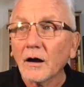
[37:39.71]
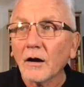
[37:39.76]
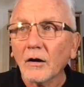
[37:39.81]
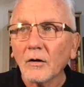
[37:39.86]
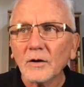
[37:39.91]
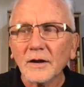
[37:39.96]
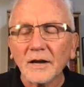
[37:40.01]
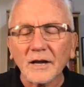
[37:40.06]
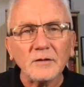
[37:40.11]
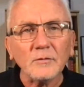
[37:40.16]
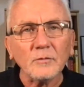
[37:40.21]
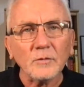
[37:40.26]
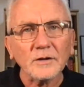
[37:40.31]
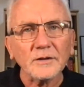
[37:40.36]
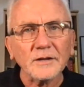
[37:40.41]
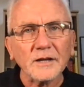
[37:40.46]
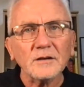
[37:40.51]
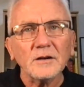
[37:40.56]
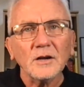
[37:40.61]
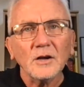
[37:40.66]
Okay. Well,
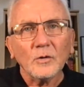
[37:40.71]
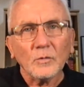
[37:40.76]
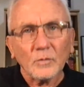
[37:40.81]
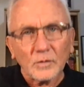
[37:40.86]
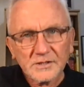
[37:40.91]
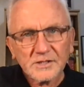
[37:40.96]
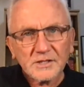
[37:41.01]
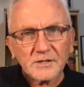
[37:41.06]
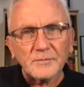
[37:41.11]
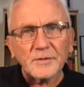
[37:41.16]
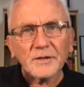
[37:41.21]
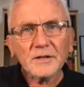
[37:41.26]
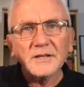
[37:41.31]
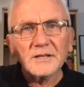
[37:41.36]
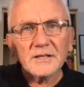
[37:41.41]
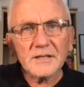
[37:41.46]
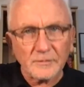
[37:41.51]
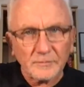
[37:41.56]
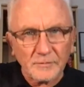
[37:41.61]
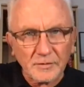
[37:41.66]
then what's the billing
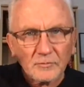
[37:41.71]
number?